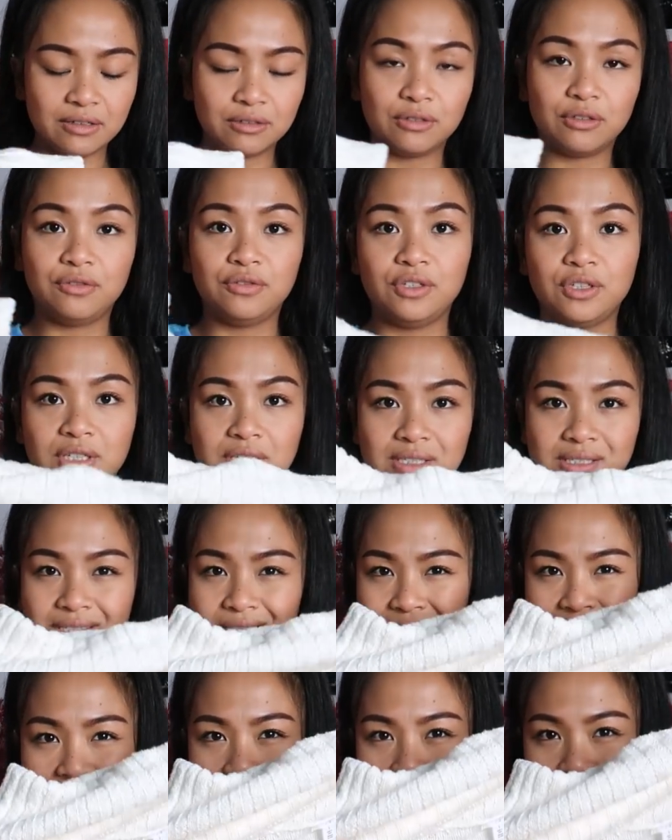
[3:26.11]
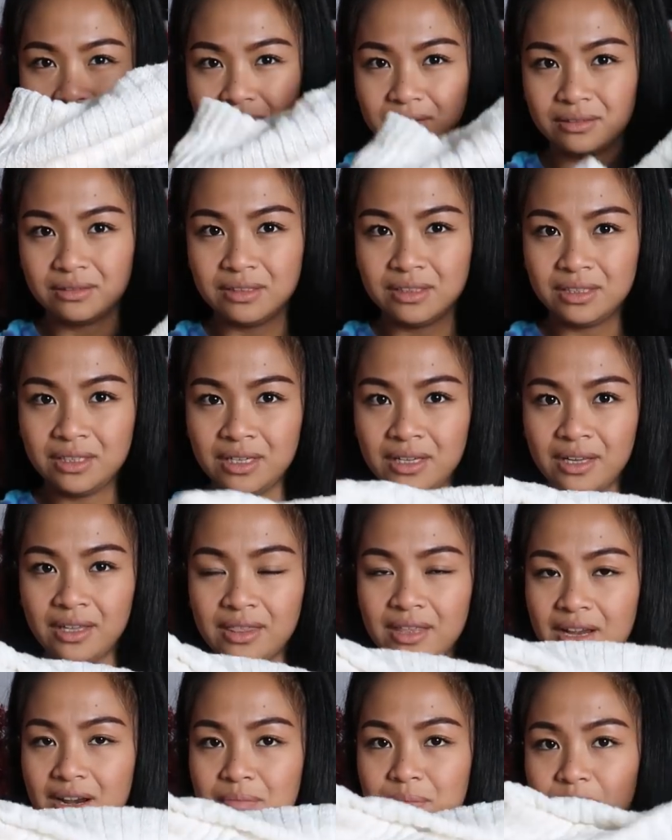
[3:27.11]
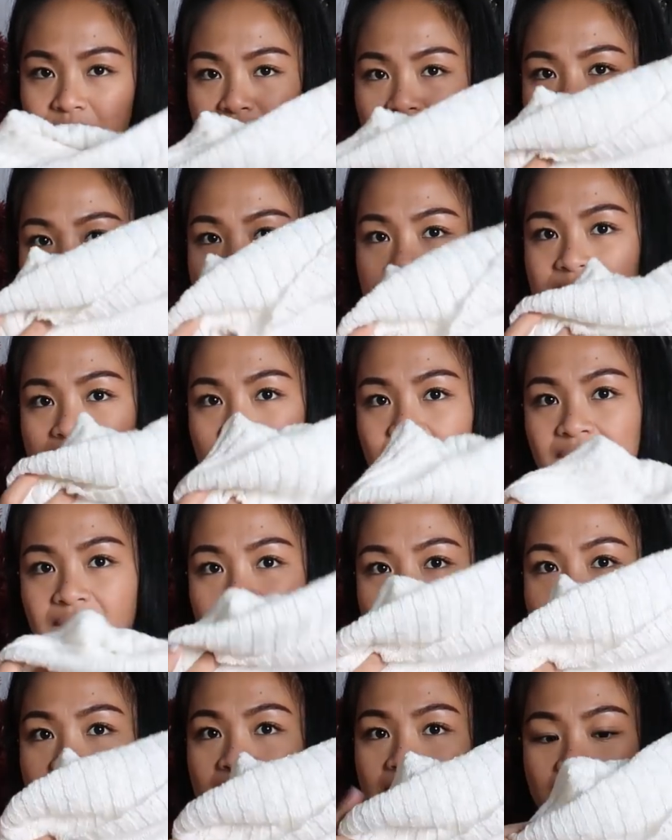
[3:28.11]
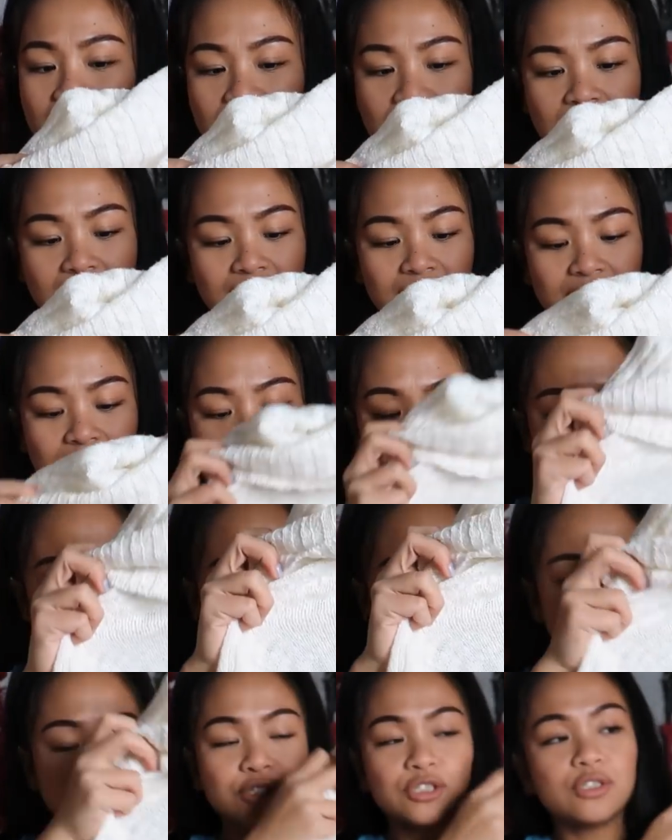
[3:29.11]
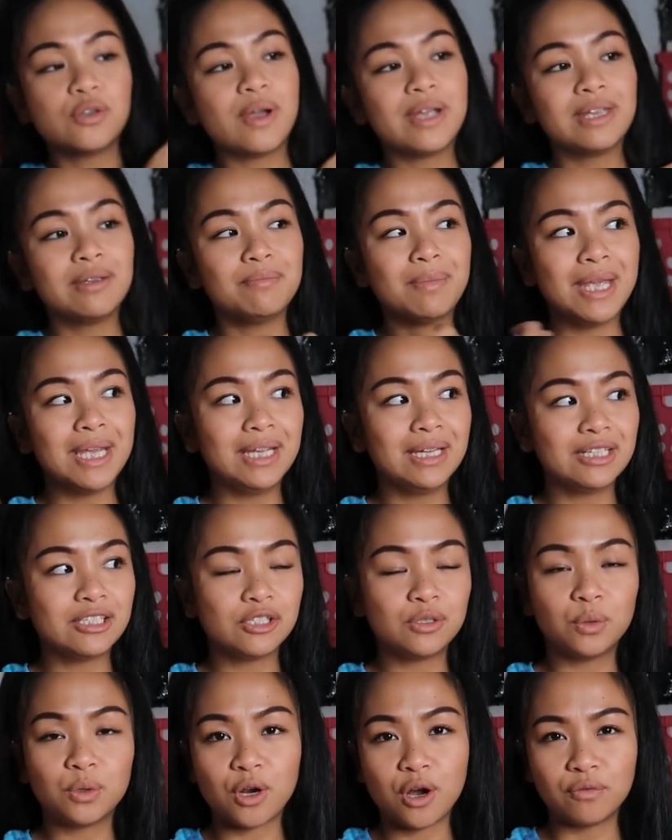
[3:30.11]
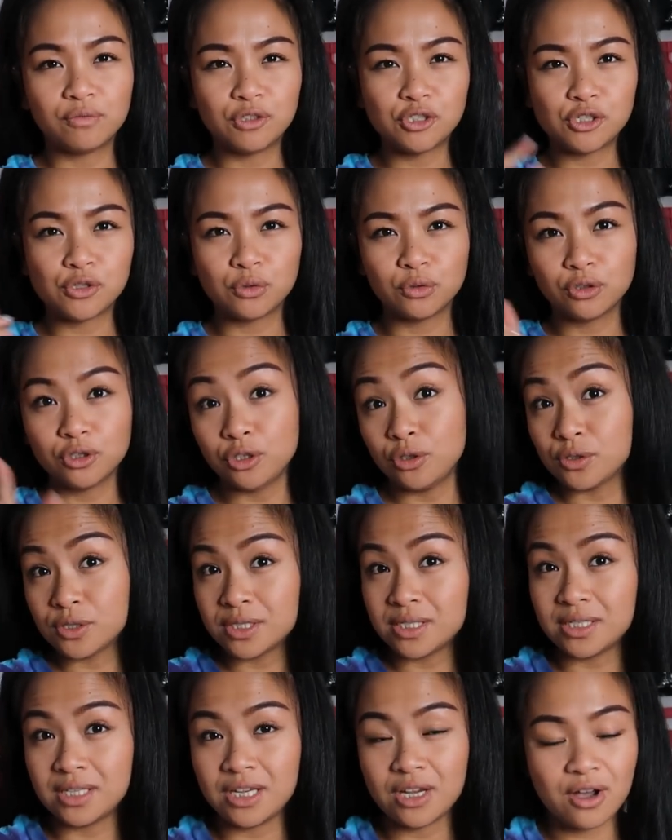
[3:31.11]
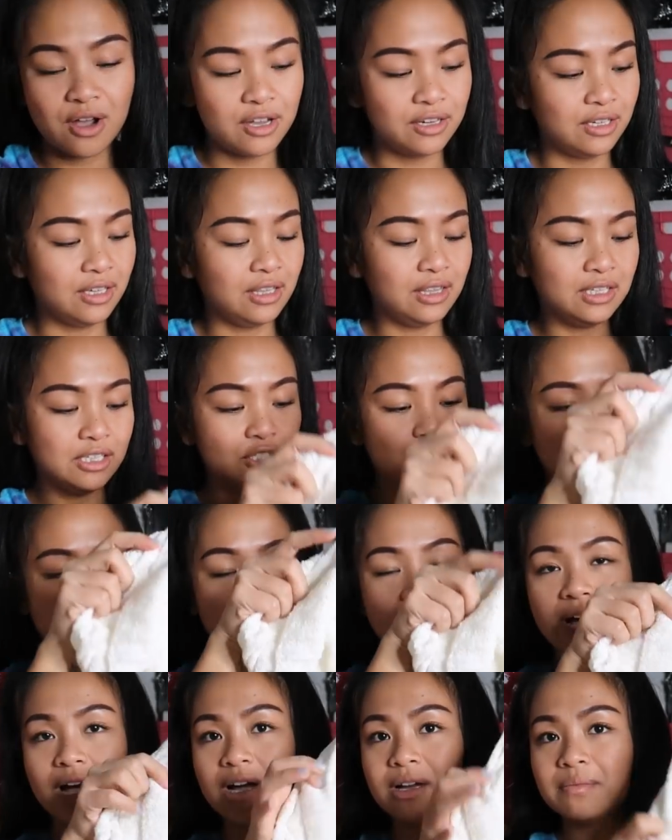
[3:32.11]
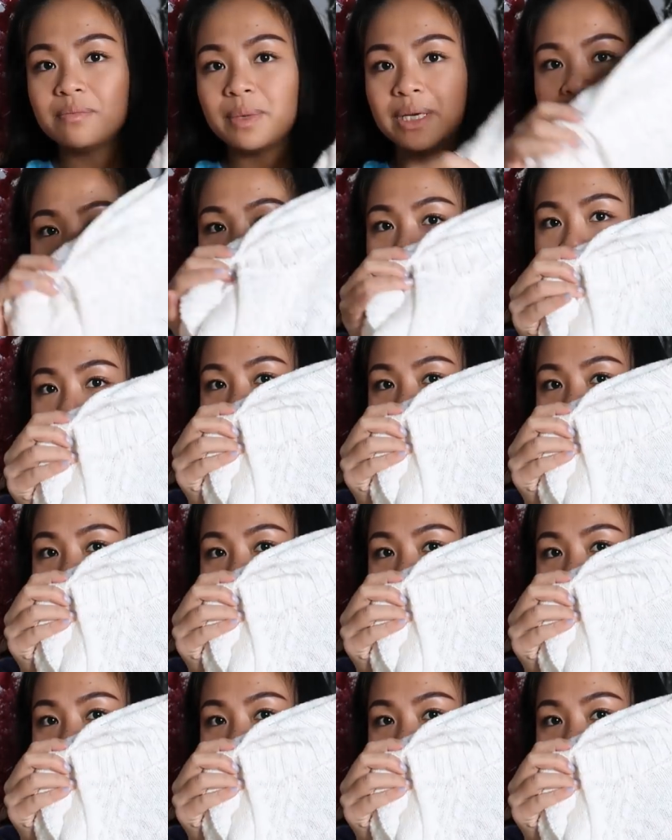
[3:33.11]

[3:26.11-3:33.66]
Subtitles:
I don't know if you can tell there, but you'll see, and it's large, so I can make it into an off the shoulder. You'll see on the try on, but it's